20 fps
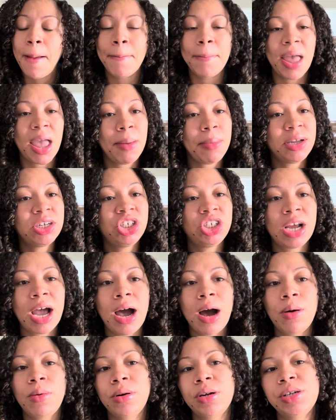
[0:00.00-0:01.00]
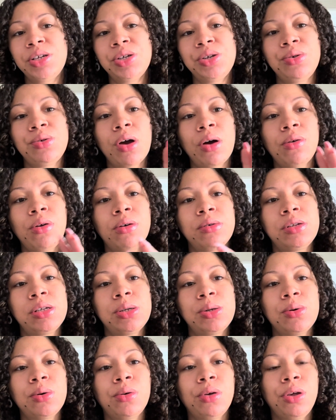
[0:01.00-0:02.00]
baby showers, you know, those
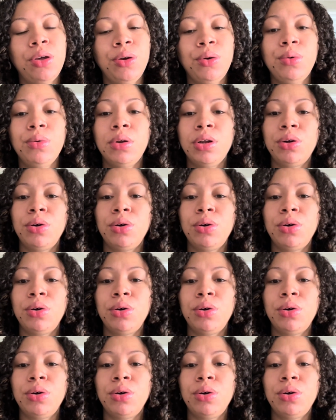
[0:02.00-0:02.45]
little cute